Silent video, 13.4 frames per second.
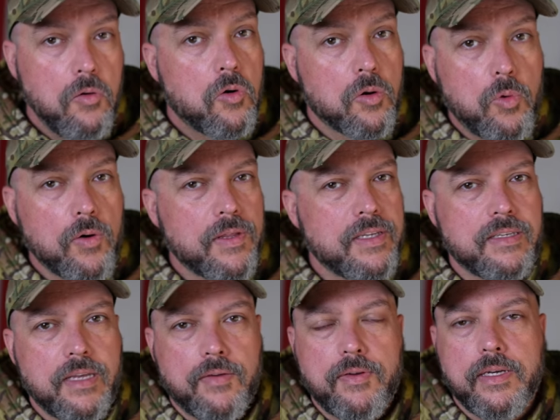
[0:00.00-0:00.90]
or more than
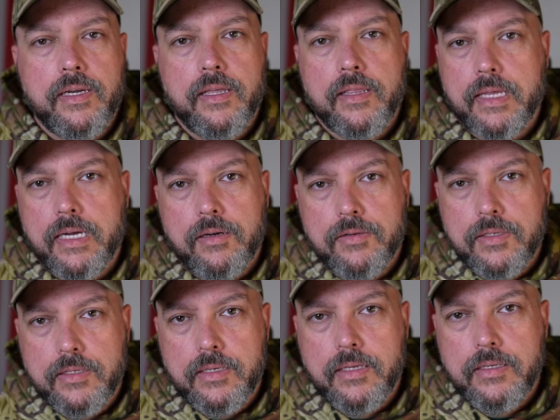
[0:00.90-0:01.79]

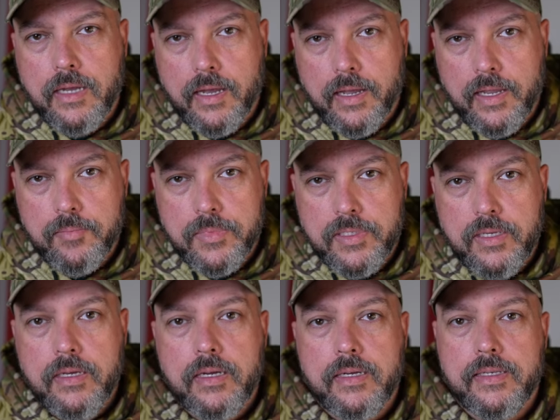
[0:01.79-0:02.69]
7,000 times
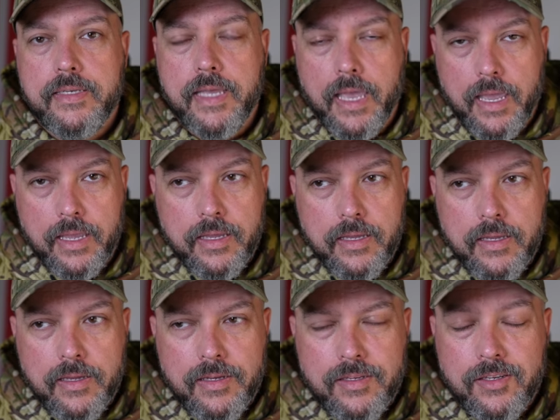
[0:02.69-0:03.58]
a day.
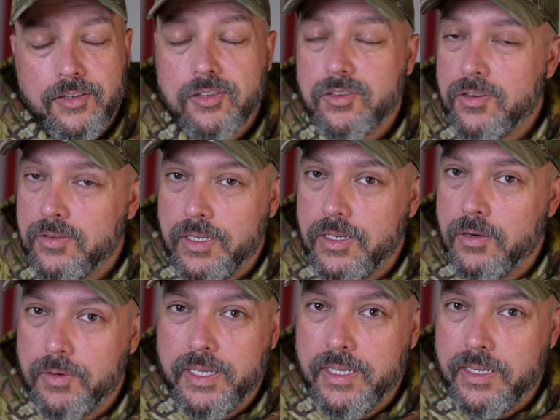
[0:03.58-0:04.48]
You certainly
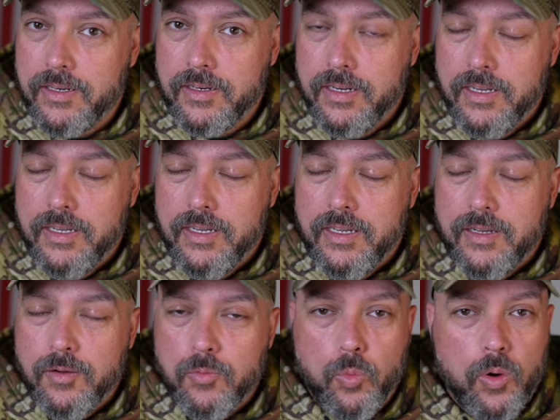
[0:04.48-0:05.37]
don't hear
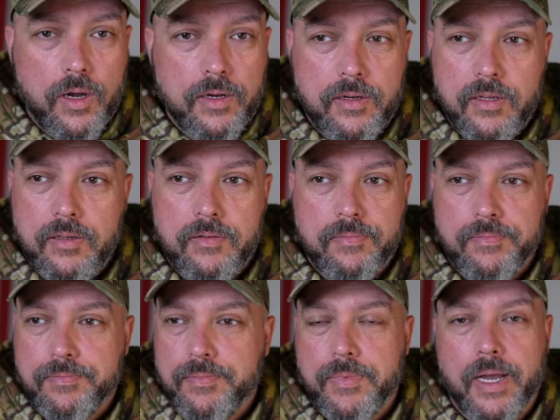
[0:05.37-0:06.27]
one
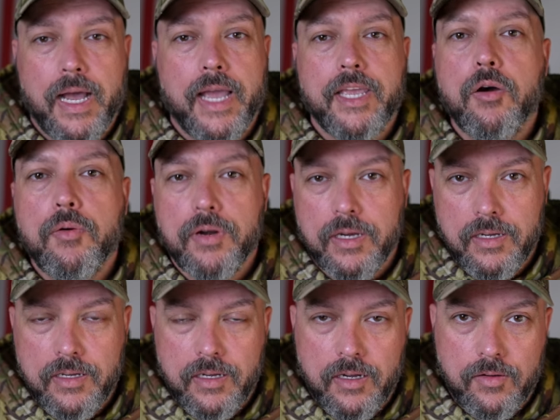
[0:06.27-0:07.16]
iota
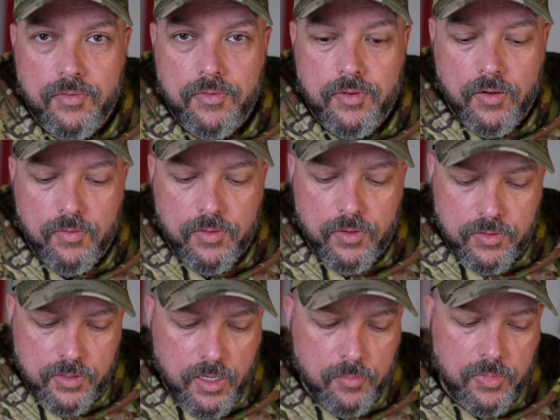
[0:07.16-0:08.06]
of, of
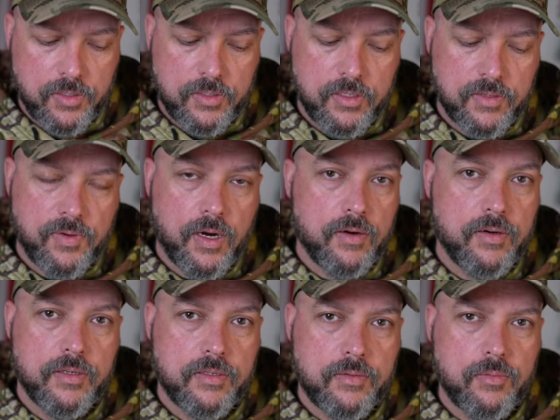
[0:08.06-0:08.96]
those numbers as far
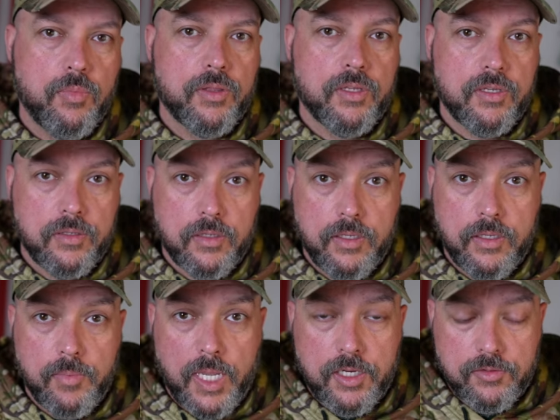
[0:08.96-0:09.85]
as what the, the
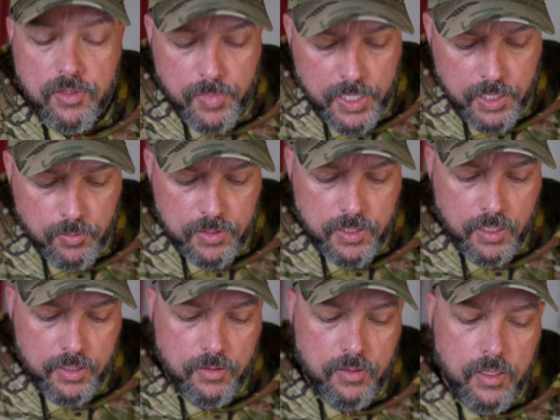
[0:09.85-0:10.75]
mainstream media will
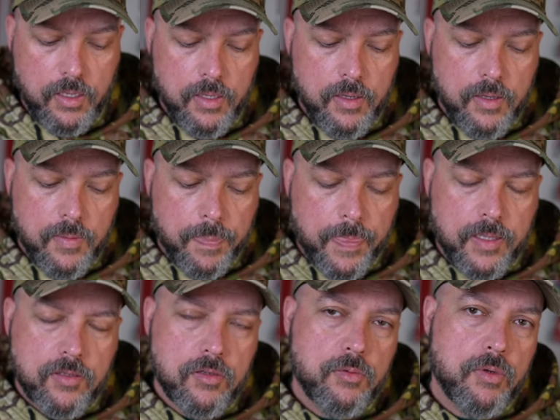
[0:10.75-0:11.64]
tell you. I
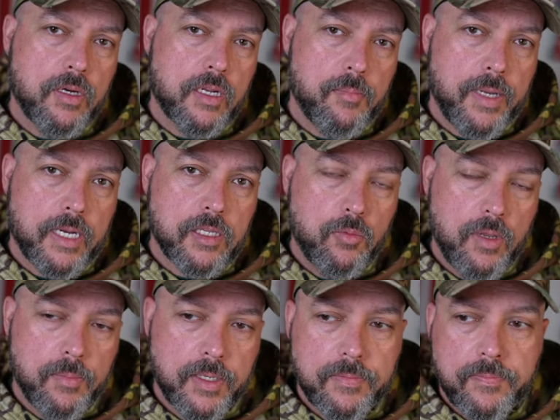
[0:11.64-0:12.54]
told you we are going to come back to
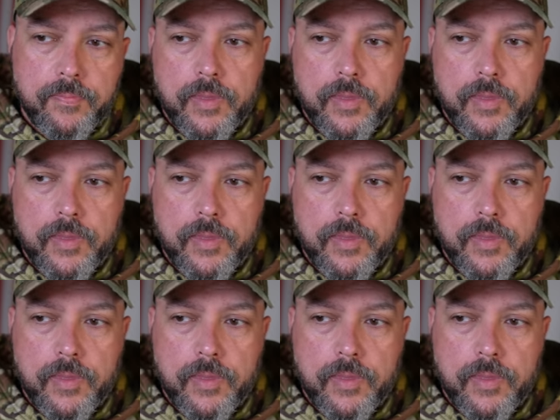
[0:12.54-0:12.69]
women.